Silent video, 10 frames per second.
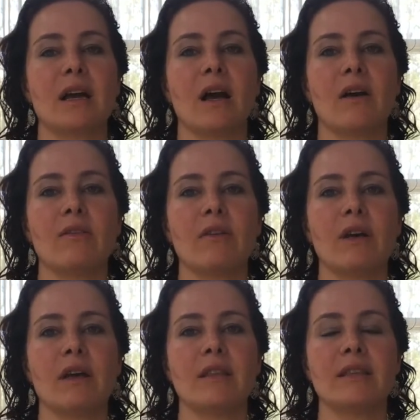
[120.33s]
of
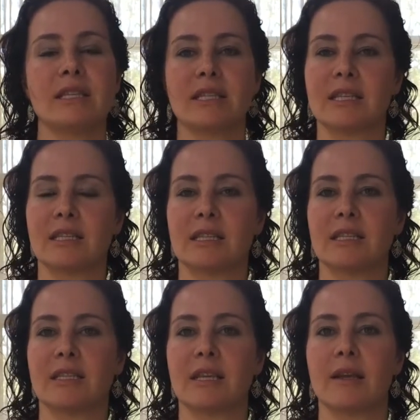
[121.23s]
this
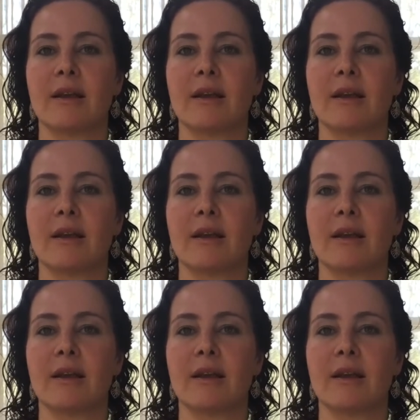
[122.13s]
distancing.